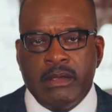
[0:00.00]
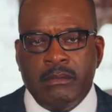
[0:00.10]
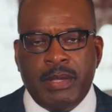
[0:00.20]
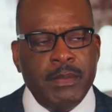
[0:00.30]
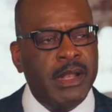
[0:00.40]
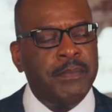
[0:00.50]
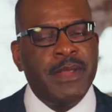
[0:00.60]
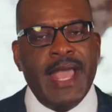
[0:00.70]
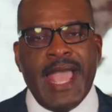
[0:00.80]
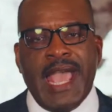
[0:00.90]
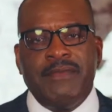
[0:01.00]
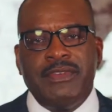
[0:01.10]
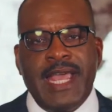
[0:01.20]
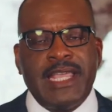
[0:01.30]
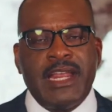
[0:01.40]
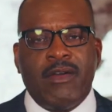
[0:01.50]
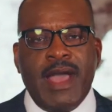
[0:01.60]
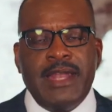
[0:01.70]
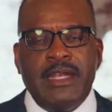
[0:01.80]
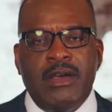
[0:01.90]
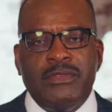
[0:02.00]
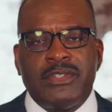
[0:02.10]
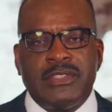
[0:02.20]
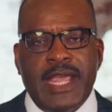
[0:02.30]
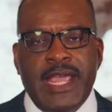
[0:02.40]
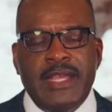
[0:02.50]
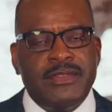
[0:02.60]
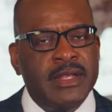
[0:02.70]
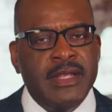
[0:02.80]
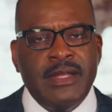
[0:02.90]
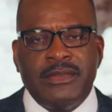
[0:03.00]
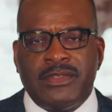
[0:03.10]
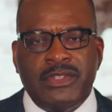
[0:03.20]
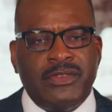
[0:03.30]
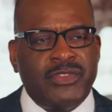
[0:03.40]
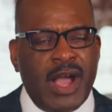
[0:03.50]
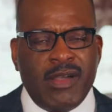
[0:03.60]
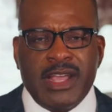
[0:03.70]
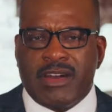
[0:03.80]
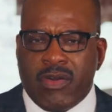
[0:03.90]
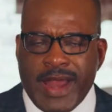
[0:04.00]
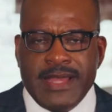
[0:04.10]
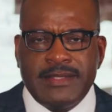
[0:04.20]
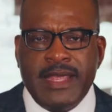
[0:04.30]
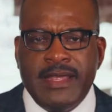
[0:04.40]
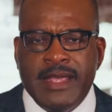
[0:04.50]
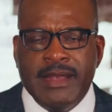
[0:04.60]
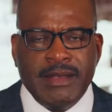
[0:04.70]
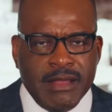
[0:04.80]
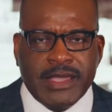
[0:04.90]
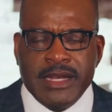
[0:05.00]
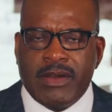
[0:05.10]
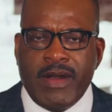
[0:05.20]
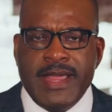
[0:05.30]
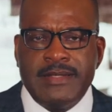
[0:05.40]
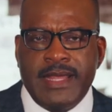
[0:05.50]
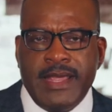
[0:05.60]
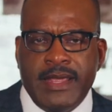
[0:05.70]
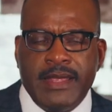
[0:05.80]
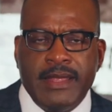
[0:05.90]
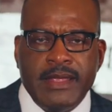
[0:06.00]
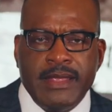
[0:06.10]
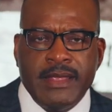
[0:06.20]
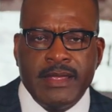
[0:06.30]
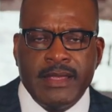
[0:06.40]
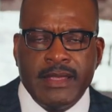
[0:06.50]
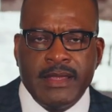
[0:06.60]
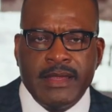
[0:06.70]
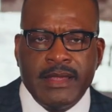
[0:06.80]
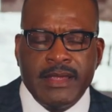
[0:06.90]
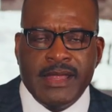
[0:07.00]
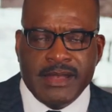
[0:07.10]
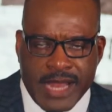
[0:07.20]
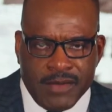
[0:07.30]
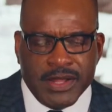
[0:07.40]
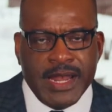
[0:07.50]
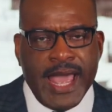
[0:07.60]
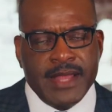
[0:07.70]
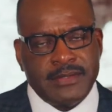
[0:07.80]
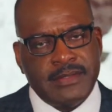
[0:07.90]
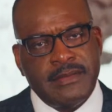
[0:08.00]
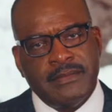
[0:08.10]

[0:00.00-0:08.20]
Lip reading: People up there half naked, grinding on the stage, talking crazy, looking crazy. Nevertheless,